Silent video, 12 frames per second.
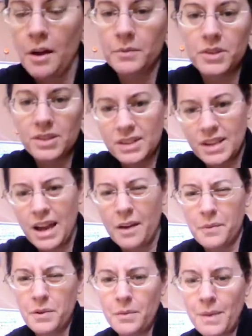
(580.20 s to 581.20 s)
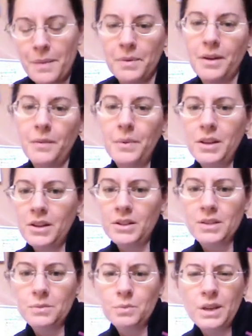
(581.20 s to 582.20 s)
just to help you remember,
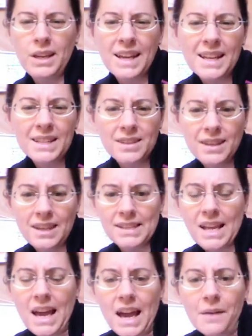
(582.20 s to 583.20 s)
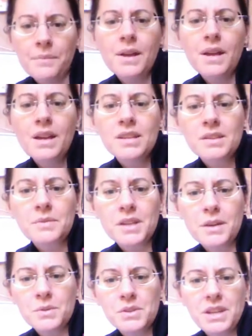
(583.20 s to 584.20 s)
because when you get to the exam,
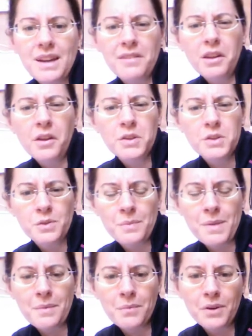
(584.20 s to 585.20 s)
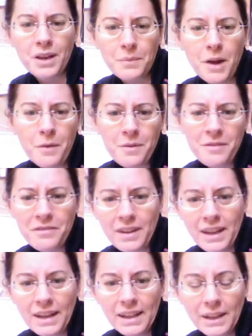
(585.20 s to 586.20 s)
sometimes you have a lot to remember and you might be
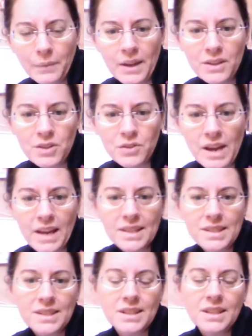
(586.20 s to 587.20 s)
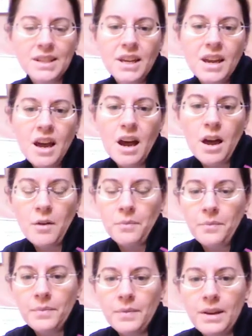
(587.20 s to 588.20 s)
feeling a little bit stressed,
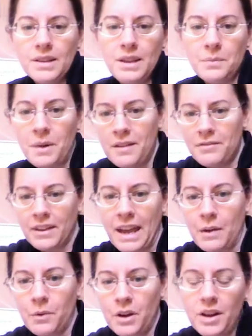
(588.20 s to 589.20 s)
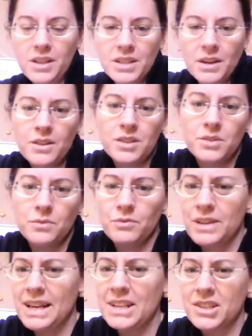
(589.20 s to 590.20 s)
and you might forget words. So it's
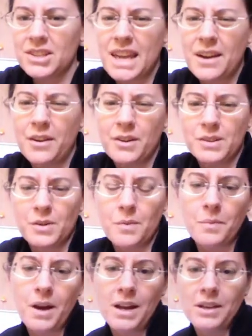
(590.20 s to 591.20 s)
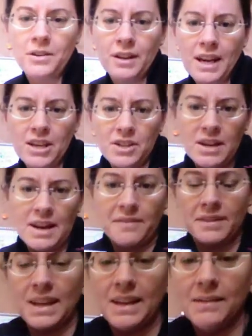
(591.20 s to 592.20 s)
really just there as a reminder in case you have
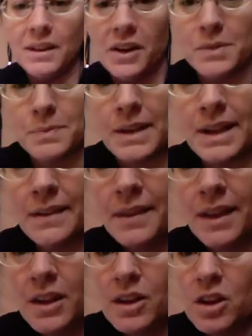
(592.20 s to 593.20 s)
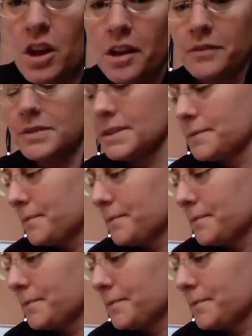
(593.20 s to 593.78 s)
any last minute nerves.